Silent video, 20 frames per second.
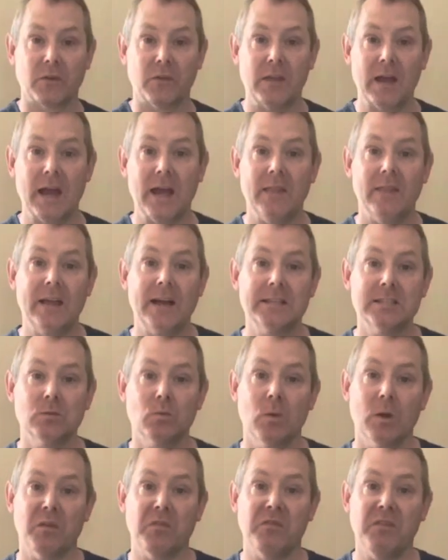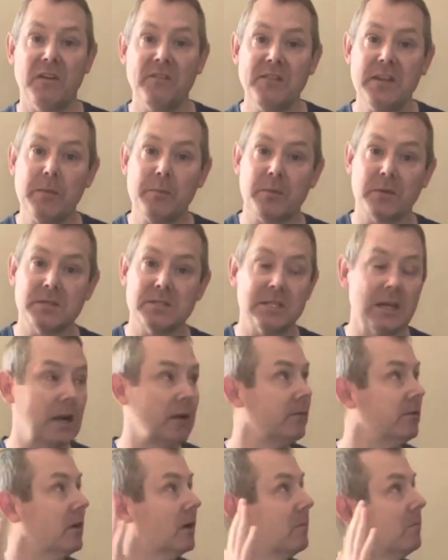that, that's where 50%
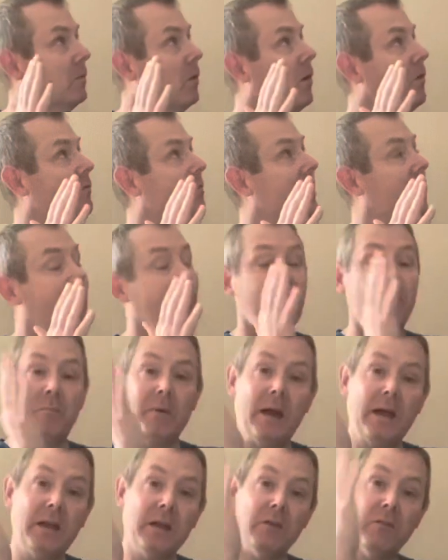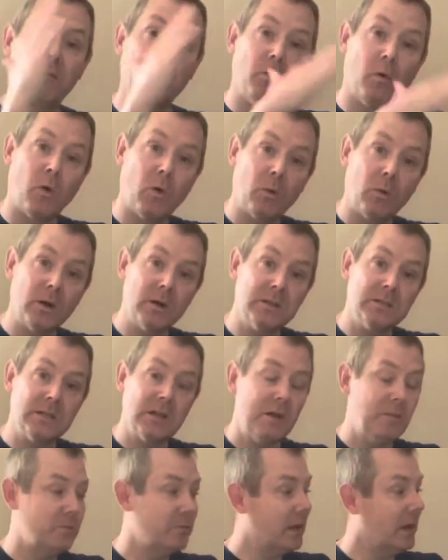of your movement of bending forwards
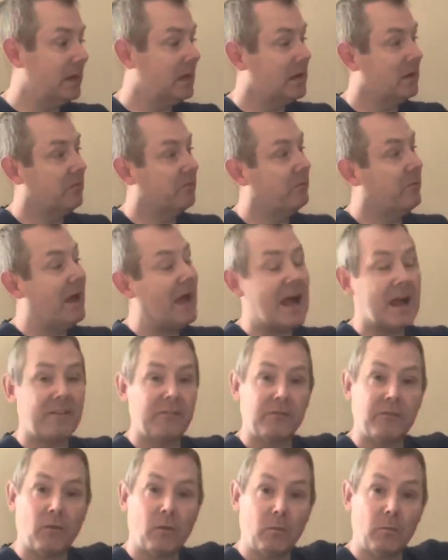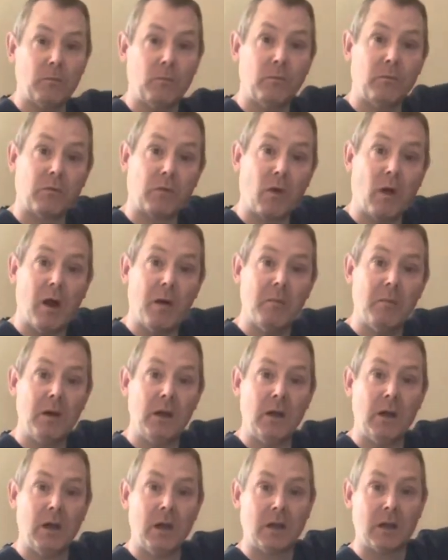and bending back
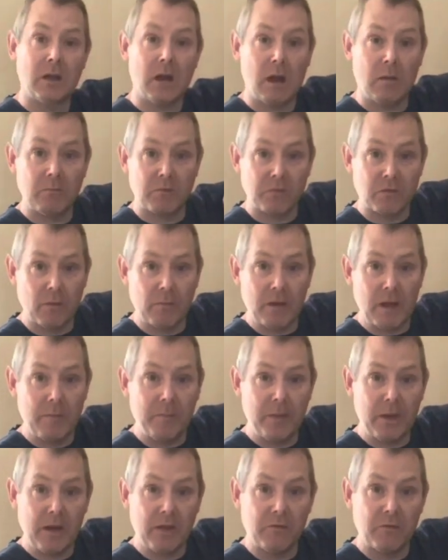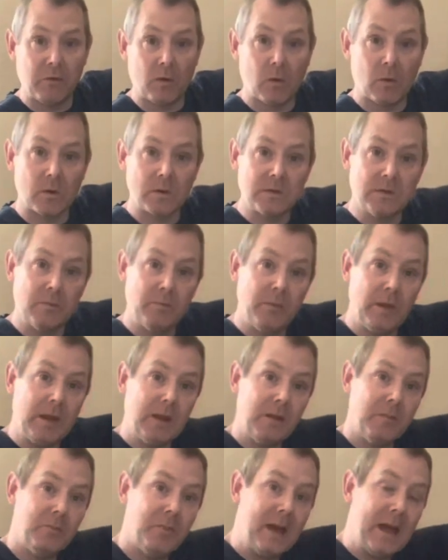comes from. That bending forwards and
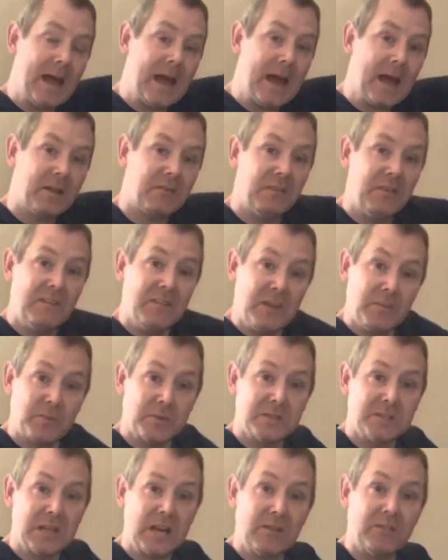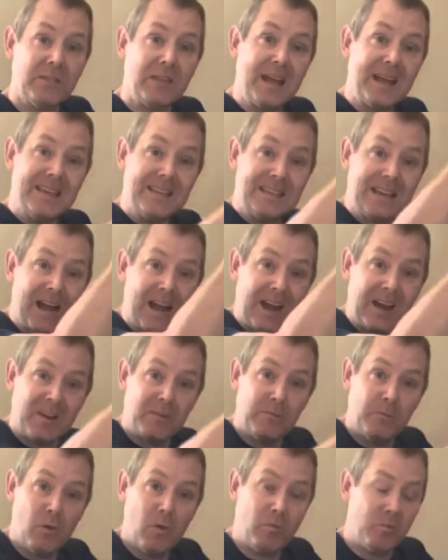bending back, 50% of that entire
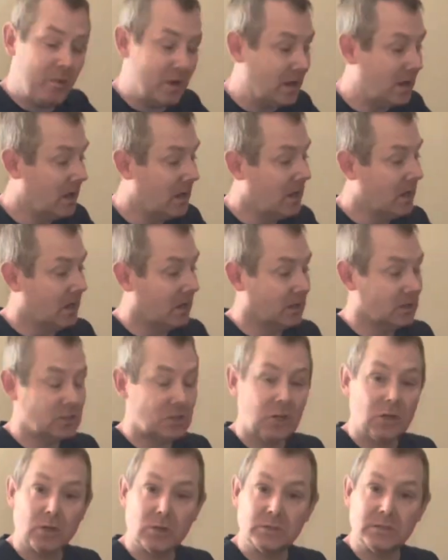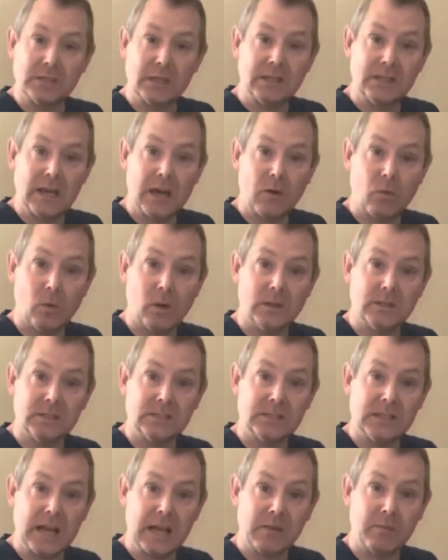movement occurs at that one
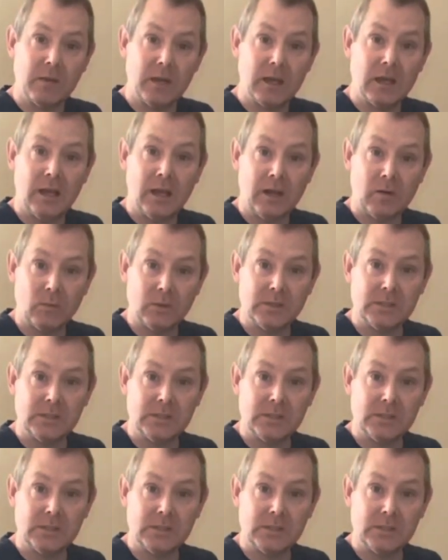segment, which